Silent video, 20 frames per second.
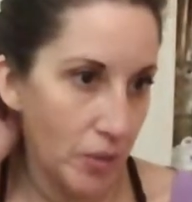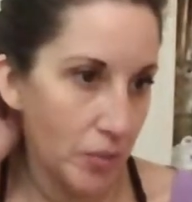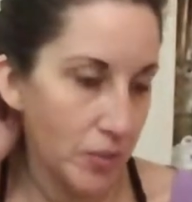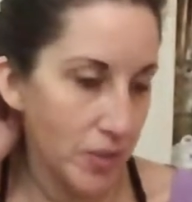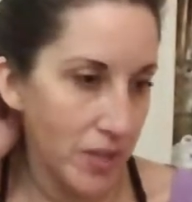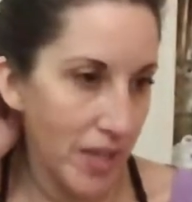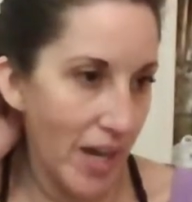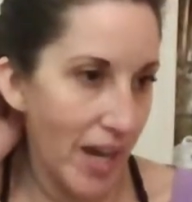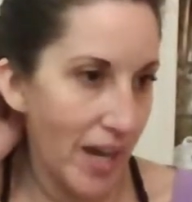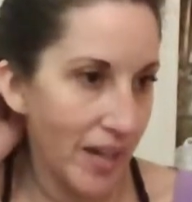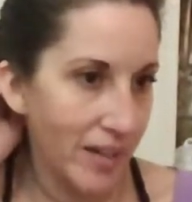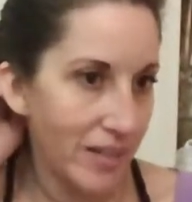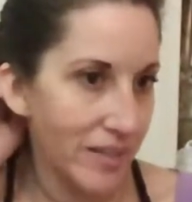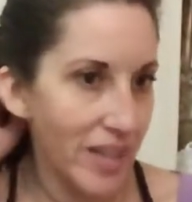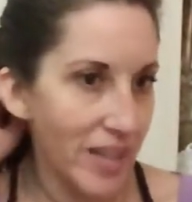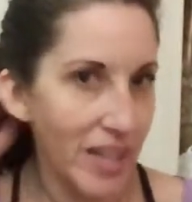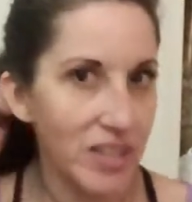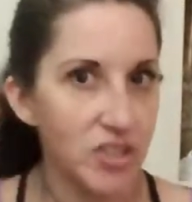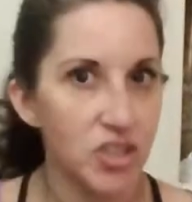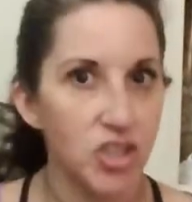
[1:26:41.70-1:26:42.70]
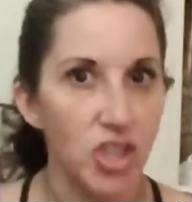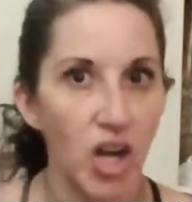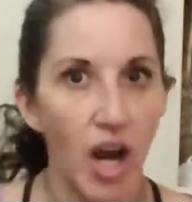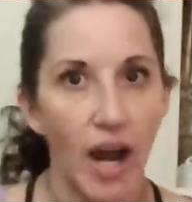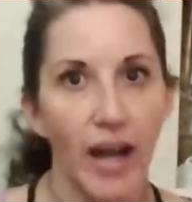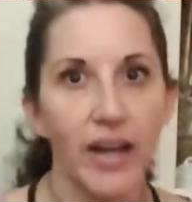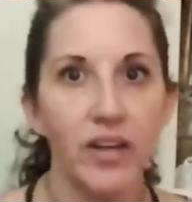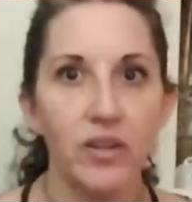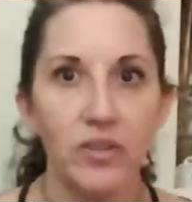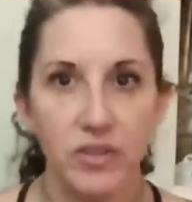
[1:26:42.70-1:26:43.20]
that
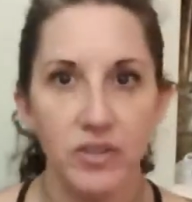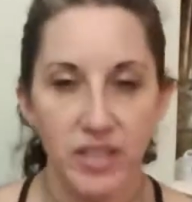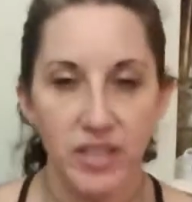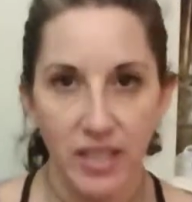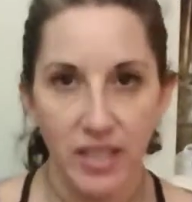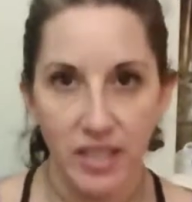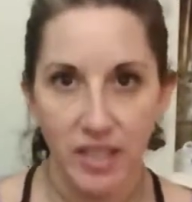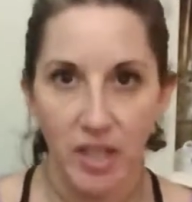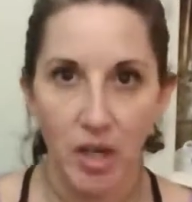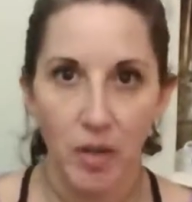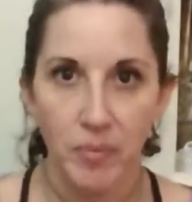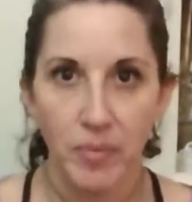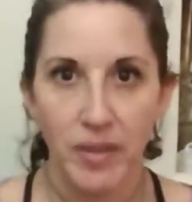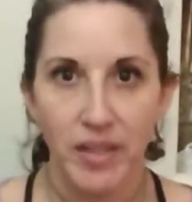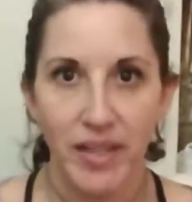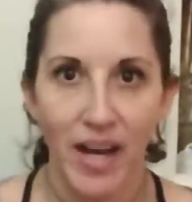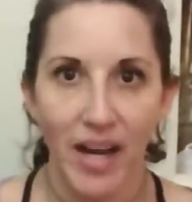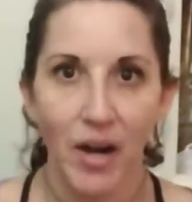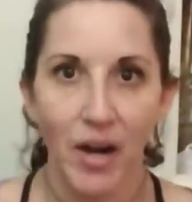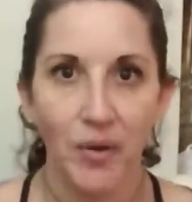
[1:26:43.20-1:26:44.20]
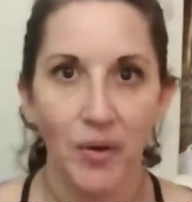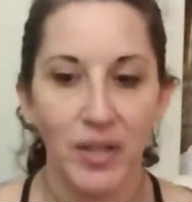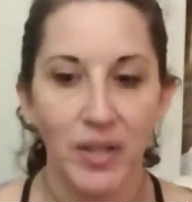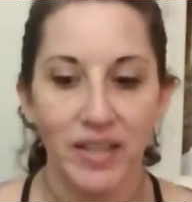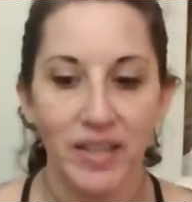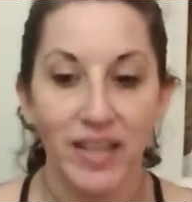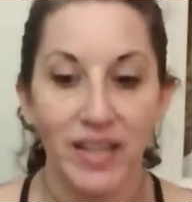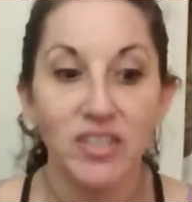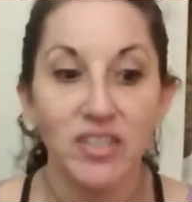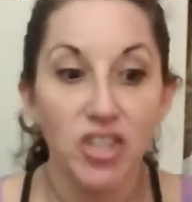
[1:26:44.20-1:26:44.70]
child thing coming out,
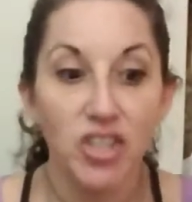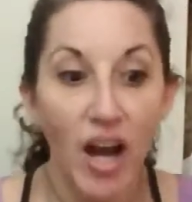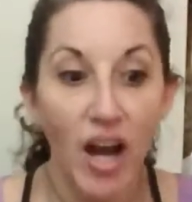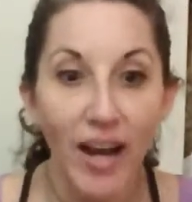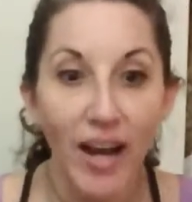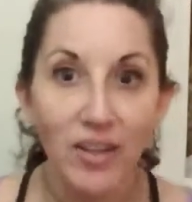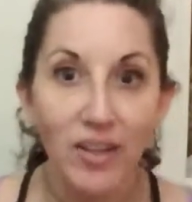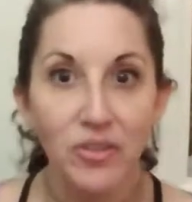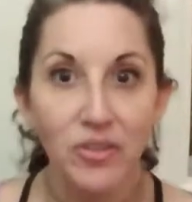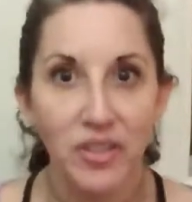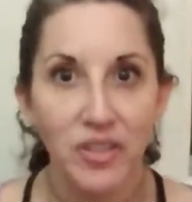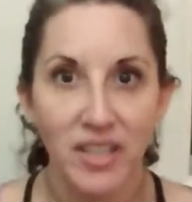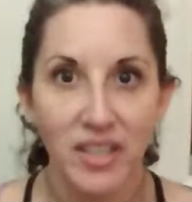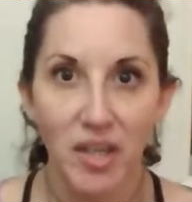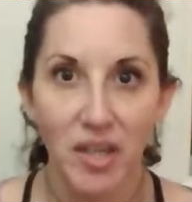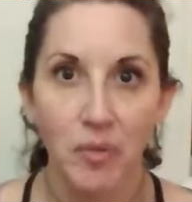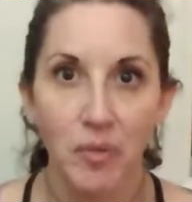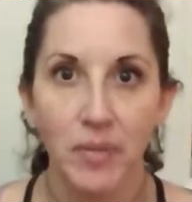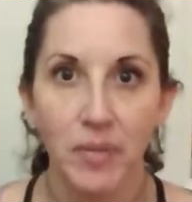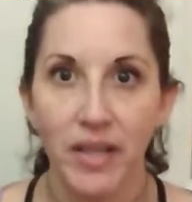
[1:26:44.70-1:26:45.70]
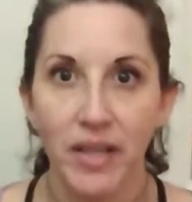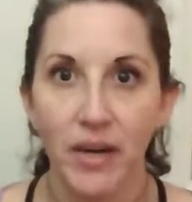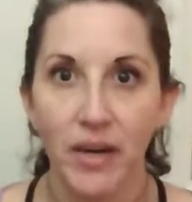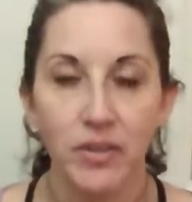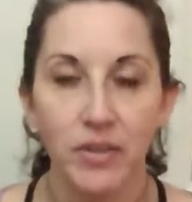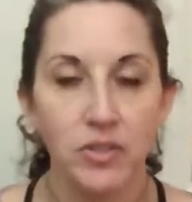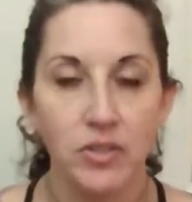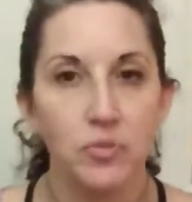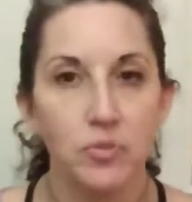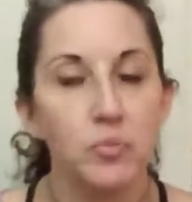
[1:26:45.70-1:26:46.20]
and that child thing coming
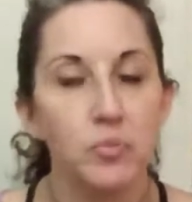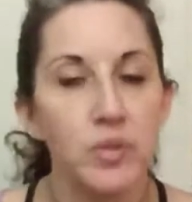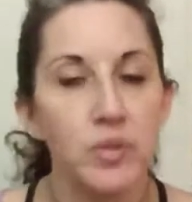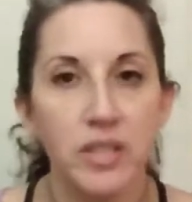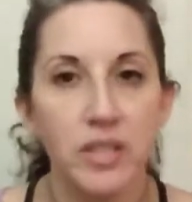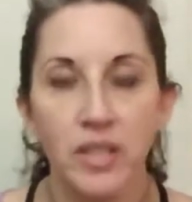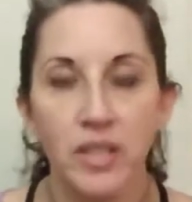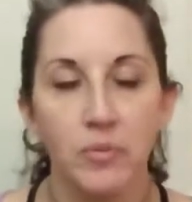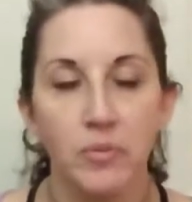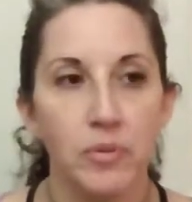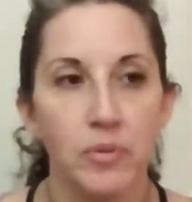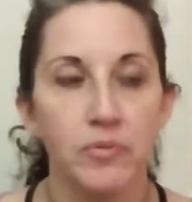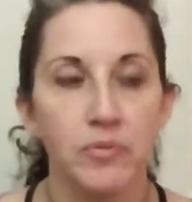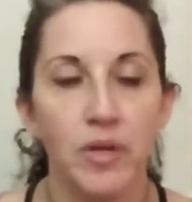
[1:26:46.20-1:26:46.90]
out is really a